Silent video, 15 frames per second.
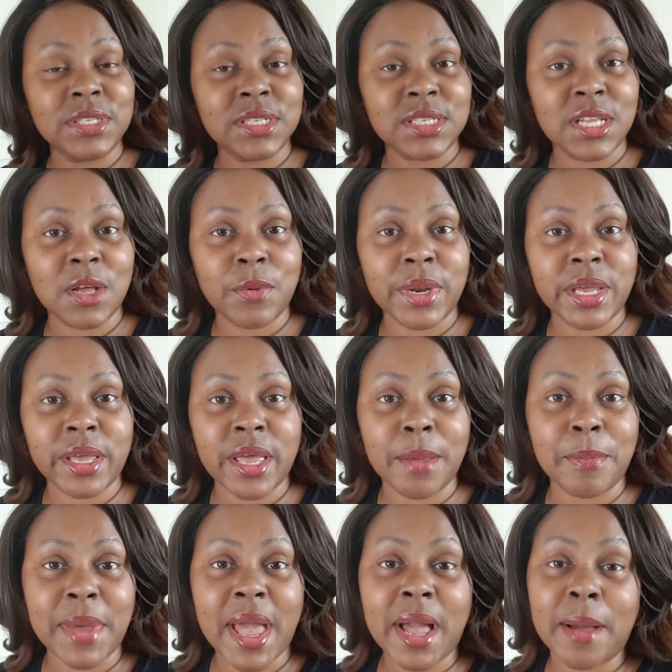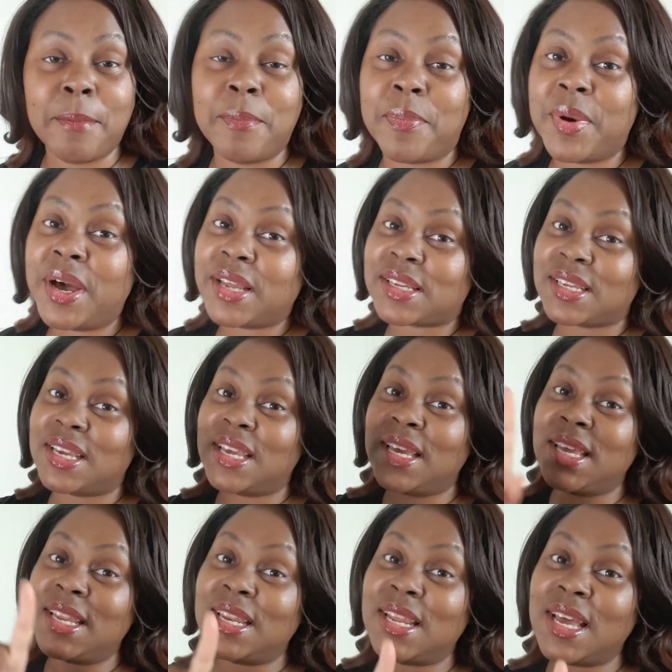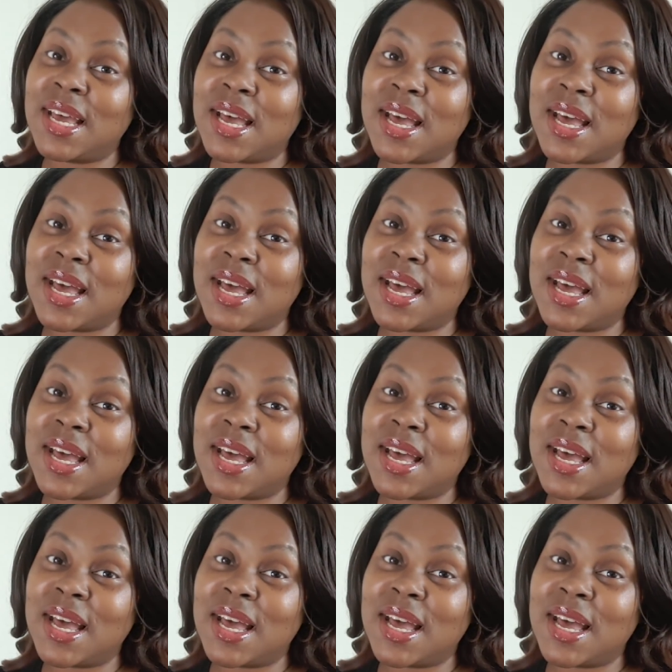to tell when I get back. But in